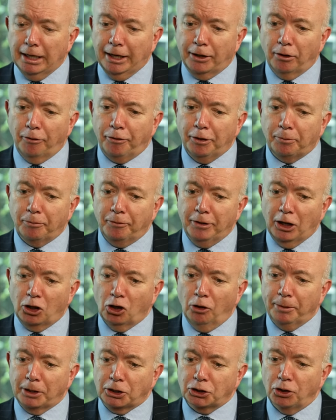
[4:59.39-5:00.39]
And I think the
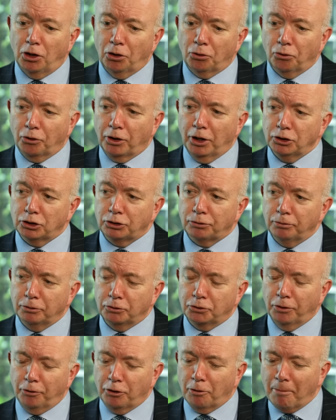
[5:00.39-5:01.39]
economic cycle goes,
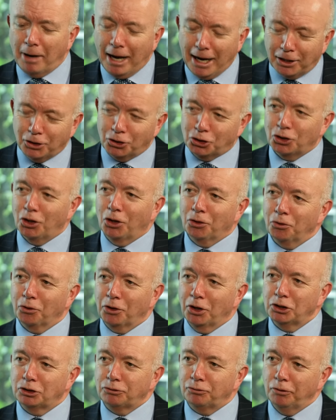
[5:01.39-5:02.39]
sorry, the market cycle
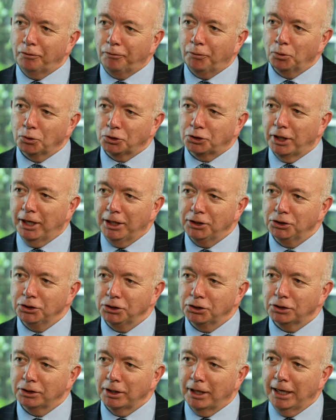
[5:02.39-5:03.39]
goes through four stages,